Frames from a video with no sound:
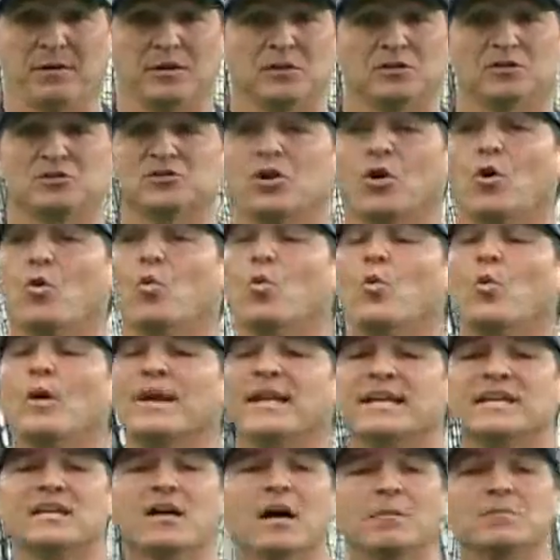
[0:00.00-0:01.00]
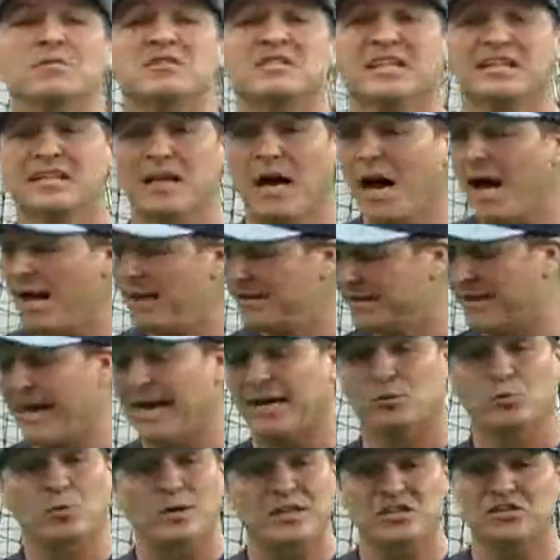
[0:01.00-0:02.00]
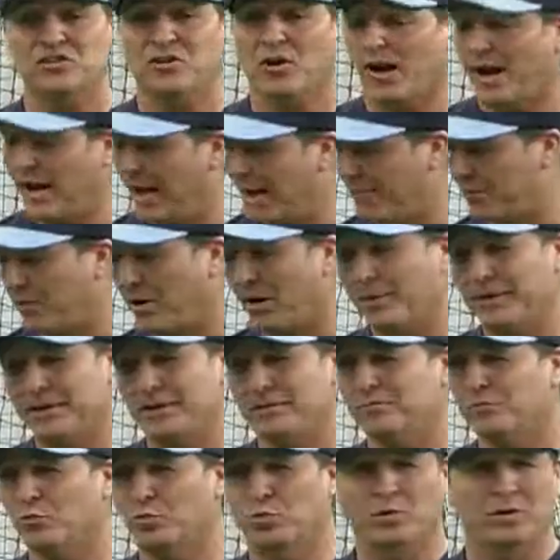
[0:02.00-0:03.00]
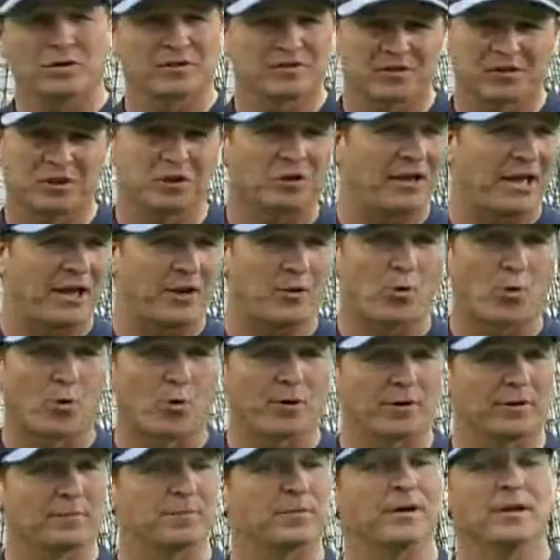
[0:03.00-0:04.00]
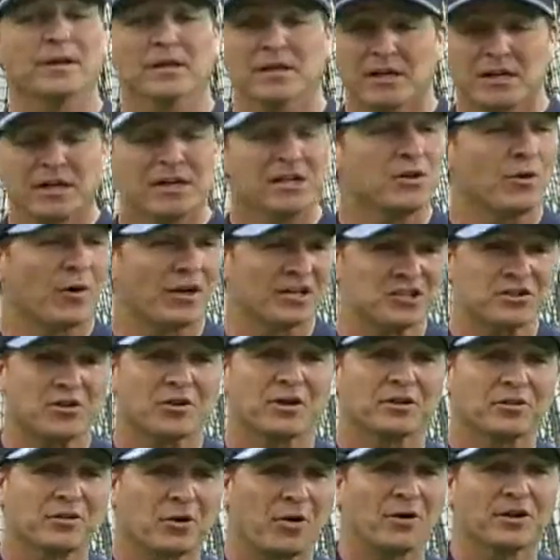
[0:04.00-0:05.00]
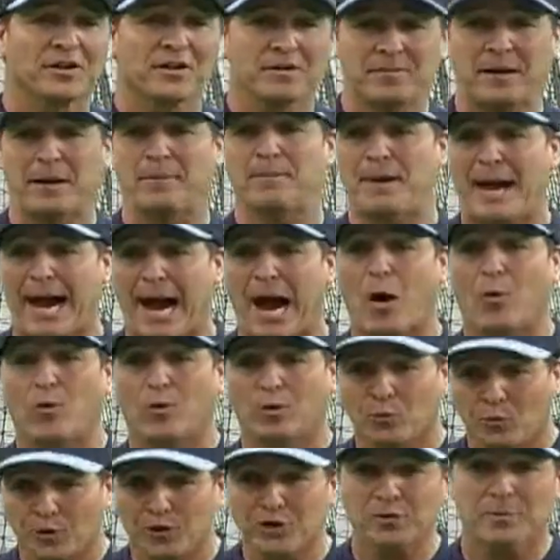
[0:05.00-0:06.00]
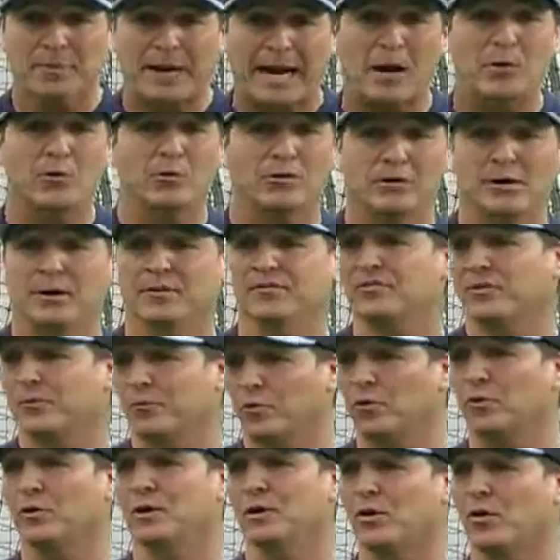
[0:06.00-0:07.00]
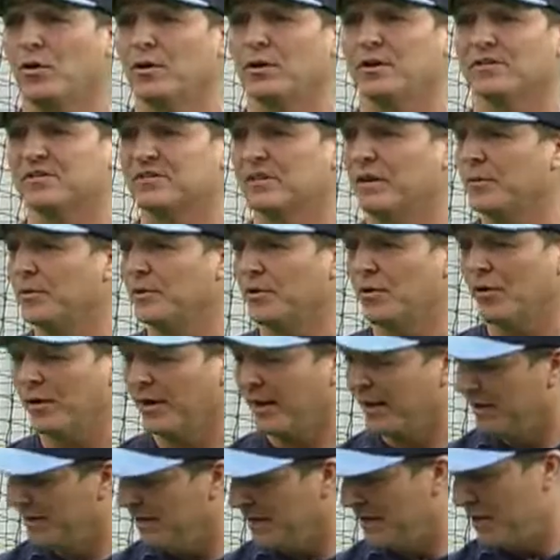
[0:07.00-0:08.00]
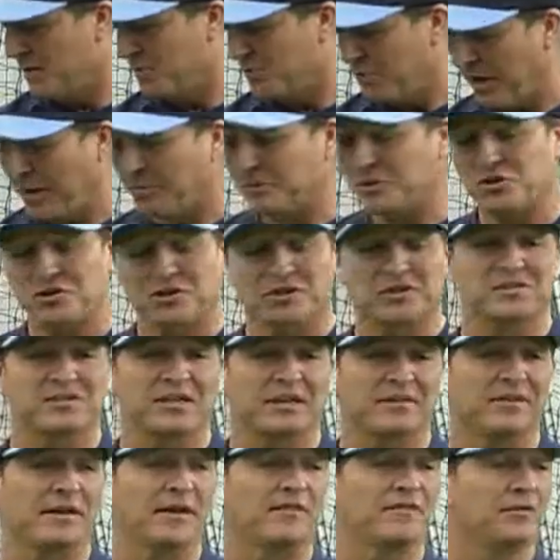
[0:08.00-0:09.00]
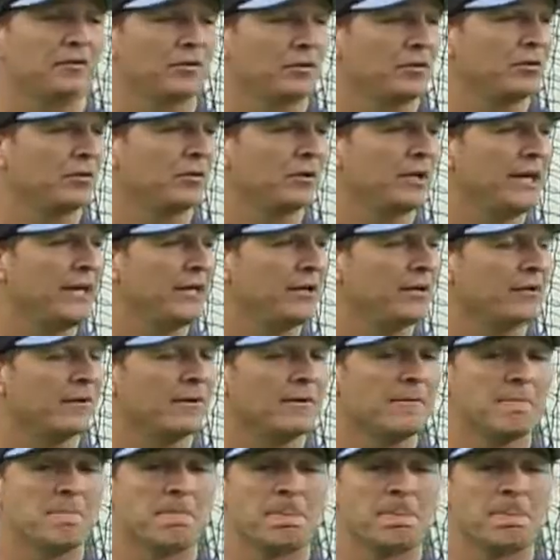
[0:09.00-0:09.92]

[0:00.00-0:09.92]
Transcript: So when it comes to contact, we st- and I probably was a little out of order, but you know I started talking about power and where your power comes from early on in the seminar, and I probably should have saved that for a little later.